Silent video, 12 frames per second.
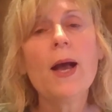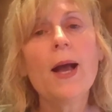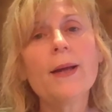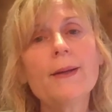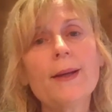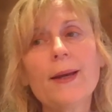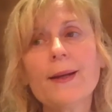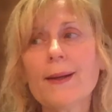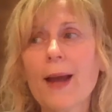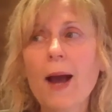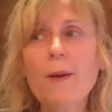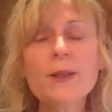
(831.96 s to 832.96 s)
and and
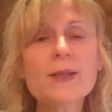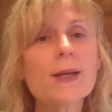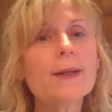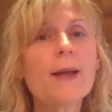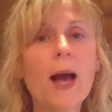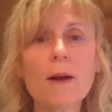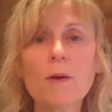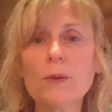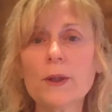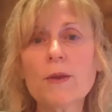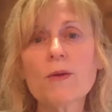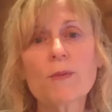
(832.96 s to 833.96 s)
i would say not
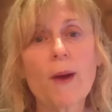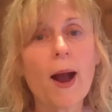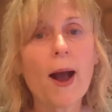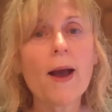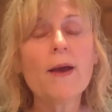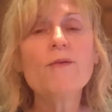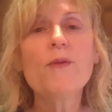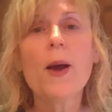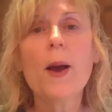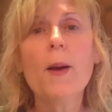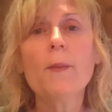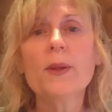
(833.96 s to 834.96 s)
only thrive
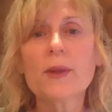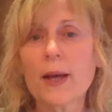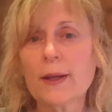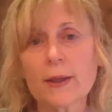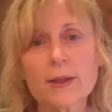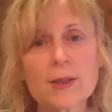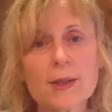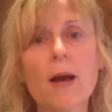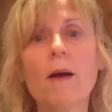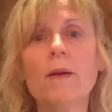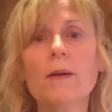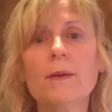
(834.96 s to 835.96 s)
but then
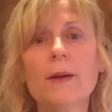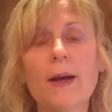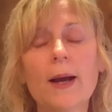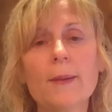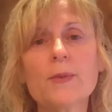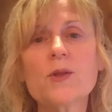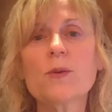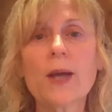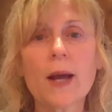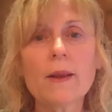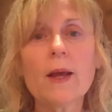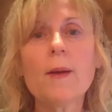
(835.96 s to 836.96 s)
excel um, so
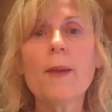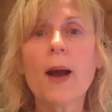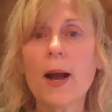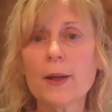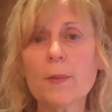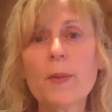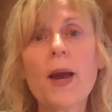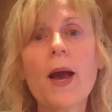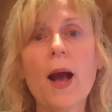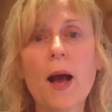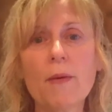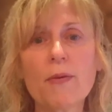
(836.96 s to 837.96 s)
get them on a
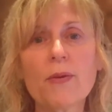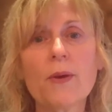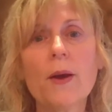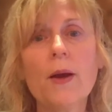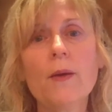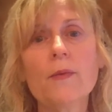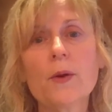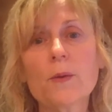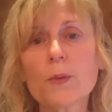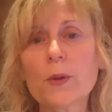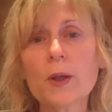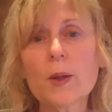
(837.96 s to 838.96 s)
path that
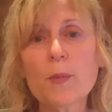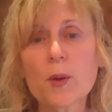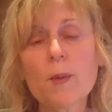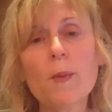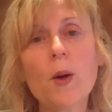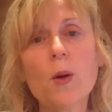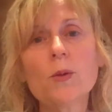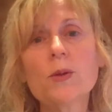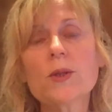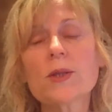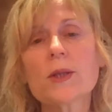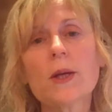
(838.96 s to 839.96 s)
really
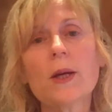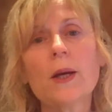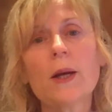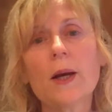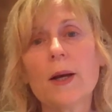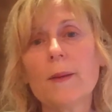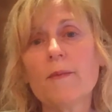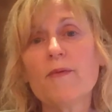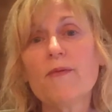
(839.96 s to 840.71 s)
promotes um,